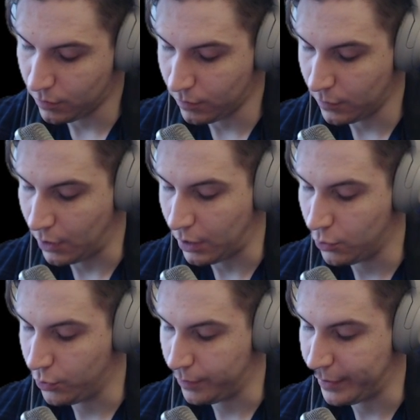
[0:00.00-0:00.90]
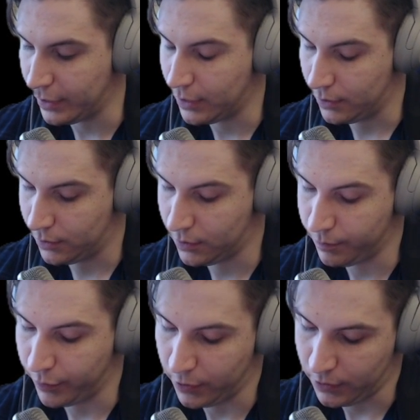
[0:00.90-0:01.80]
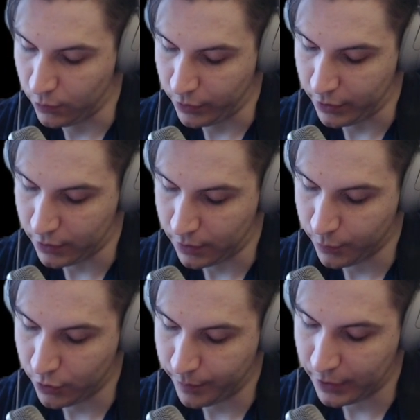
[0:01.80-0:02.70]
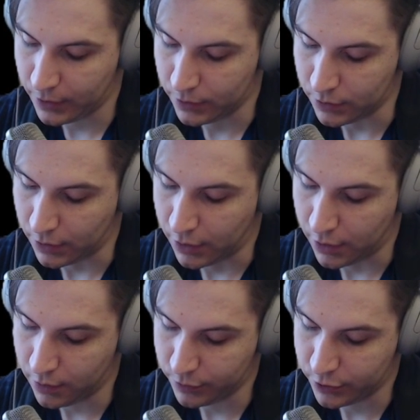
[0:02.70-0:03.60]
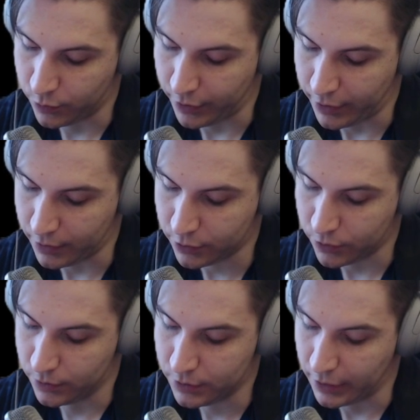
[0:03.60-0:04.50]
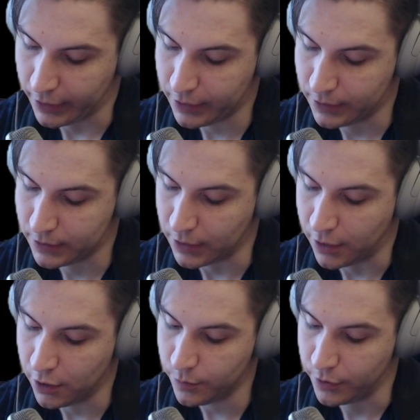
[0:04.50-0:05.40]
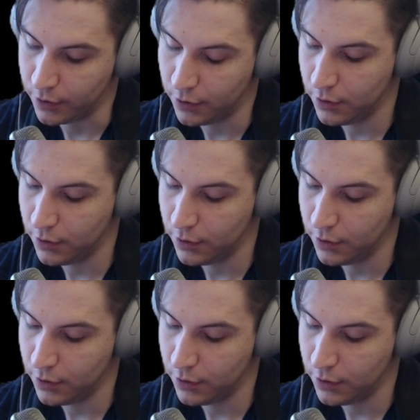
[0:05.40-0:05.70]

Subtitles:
Yeah, I don't want to make his body red. I'm gonna make his arms red, so it's like his armor